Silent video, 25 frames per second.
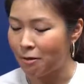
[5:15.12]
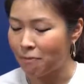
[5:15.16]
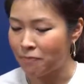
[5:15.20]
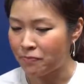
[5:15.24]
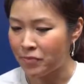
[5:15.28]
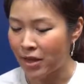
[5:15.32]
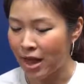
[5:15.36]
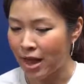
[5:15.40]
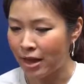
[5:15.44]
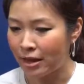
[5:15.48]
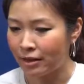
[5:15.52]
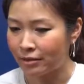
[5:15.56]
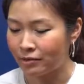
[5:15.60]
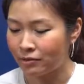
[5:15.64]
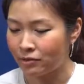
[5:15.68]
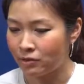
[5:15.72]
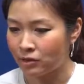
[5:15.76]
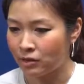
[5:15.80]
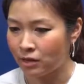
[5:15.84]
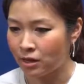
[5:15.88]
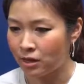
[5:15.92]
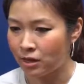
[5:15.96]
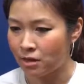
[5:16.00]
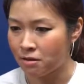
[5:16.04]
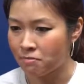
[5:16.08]
And
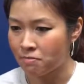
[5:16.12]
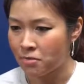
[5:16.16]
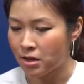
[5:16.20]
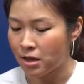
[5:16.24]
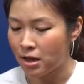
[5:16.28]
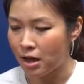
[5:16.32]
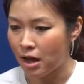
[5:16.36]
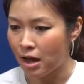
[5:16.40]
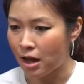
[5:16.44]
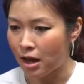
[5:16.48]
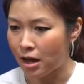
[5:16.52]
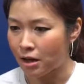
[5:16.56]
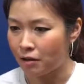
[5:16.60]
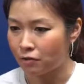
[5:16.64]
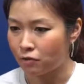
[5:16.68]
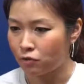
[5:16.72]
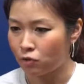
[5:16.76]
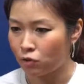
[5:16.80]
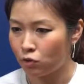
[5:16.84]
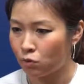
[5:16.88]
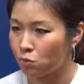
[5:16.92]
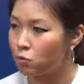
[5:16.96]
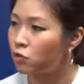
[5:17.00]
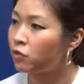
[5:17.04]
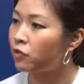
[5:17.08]
to
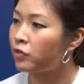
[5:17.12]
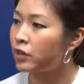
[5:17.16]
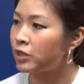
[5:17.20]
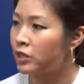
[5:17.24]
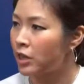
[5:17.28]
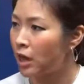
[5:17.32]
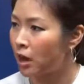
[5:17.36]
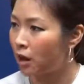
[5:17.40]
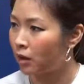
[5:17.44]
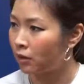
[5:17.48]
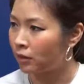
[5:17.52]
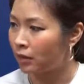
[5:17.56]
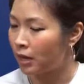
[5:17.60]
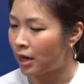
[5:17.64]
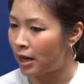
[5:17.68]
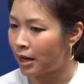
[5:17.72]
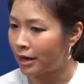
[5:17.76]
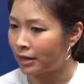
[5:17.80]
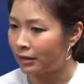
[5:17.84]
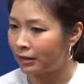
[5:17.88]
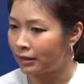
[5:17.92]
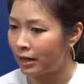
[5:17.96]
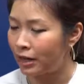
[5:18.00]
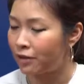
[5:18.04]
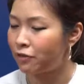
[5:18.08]
move it online,
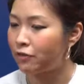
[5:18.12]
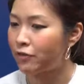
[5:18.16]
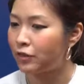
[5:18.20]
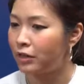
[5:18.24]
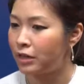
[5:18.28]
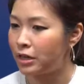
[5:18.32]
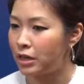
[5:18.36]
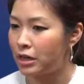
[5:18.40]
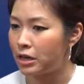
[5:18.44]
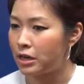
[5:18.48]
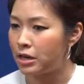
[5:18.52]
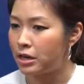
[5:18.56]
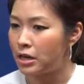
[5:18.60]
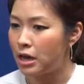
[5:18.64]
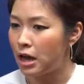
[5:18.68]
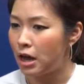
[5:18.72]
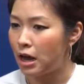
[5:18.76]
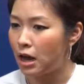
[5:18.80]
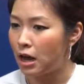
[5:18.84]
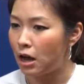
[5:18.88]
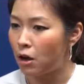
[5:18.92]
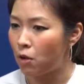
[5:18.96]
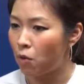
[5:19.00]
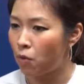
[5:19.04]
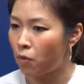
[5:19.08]
definitely
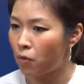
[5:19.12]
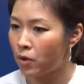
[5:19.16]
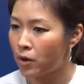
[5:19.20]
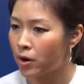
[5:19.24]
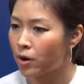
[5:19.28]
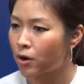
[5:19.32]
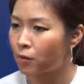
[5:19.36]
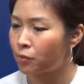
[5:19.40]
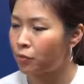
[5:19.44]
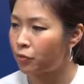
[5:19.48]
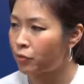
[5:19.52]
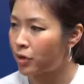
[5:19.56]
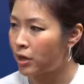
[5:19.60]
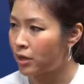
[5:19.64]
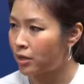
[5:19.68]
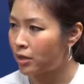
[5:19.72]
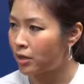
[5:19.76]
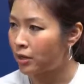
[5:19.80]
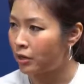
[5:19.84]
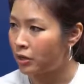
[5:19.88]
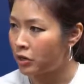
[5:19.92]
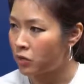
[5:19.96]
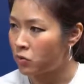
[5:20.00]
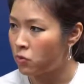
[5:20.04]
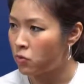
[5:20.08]
we'll bring the
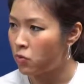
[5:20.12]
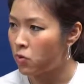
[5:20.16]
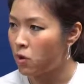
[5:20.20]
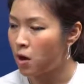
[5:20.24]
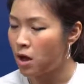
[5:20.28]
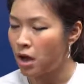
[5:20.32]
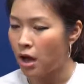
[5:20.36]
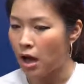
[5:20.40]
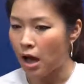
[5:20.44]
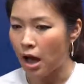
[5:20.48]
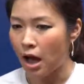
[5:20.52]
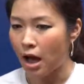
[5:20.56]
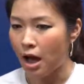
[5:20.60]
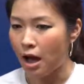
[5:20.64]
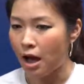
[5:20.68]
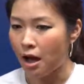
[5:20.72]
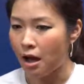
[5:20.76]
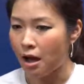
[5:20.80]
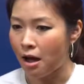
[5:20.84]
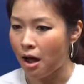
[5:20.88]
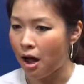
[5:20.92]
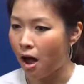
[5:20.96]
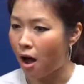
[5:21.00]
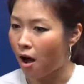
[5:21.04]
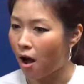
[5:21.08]
new
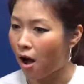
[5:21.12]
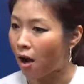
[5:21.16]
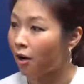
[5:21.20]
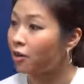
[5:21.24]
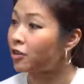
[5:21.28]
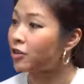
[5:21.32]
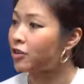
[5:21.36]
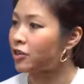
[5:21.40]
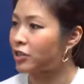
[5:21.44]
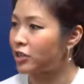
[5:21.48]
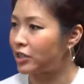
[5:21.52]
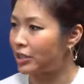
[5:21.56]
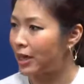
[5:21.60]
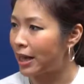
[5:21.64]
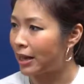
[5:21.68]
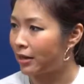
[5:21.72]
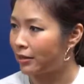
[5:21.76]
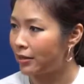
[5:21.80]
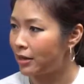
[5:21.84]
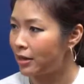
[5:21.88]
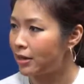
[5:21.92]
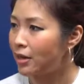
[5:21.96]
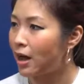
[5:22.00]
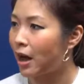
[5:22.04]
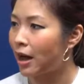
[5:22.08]

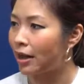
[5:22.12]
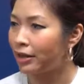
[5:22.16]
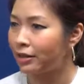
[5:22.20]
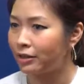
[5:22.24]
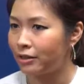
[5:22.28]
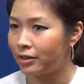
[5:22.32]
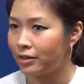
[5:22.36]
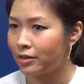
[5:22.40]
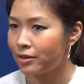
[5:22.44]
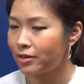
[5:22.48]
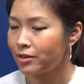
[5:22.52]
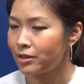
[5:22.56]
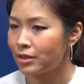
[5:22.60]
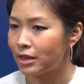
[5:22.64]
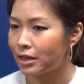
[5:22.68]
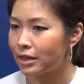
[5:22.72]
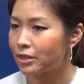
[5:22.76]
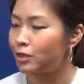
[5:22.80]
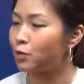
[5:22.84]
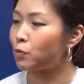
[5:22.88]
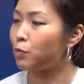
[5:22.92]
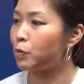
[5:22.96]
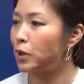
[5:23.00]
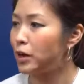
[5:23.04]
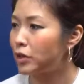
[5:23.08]
understanding, ideas,
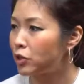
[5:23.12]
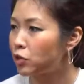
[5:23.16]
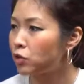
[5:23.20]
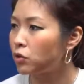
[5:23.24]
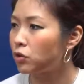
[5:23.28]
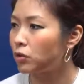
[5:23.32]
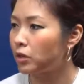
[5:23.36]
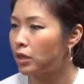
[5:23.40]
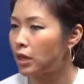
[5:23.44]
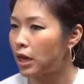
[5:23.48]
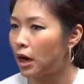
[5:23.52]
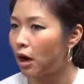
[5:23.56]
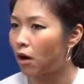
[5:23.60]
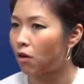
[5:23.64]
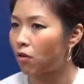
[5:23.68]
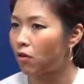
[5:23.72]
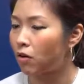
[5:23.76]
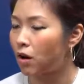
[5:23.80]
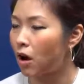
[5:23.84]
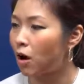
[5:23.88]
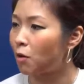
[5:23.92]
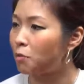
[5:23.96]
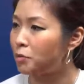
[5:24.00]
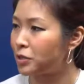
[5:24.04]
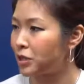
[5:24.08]
especially our
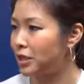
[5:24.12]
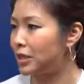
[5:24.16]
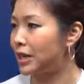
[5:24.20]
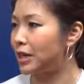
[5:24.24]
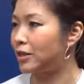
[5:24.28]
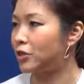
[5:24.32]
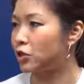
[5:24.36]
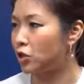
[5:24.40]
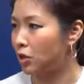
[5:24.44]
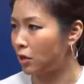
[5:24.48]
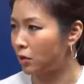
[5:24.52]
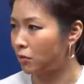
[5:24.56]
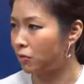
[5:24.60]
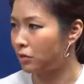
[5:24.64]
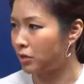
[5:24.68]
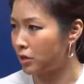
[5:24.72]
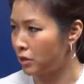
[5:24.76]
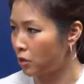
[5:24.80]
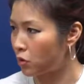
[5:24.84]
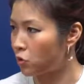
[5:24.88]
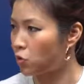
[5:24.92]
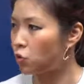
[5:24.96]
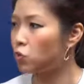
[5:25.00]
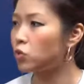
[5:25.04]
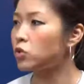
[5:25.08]
obsession with the
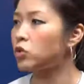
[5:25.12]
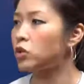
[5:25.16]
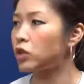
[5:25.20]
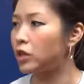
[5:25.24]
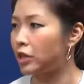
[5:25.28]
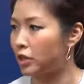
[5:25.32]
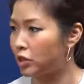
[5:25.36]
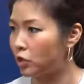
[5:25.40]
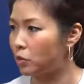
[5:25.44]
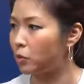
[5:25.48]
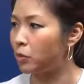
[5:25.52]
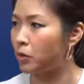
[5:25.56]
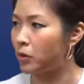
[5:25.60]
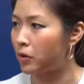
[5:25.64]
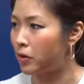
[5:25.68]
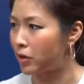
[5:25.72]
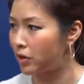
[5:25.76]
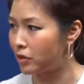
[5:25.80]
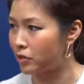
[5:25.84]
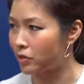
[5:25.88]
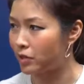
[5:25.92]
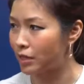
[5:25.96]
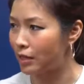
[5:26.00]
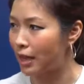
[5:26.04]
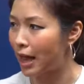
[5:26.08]
user experience,
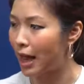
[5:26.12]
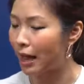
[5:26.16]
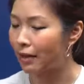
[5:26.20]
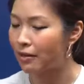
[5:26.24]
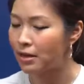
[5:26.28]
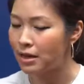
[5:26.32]
that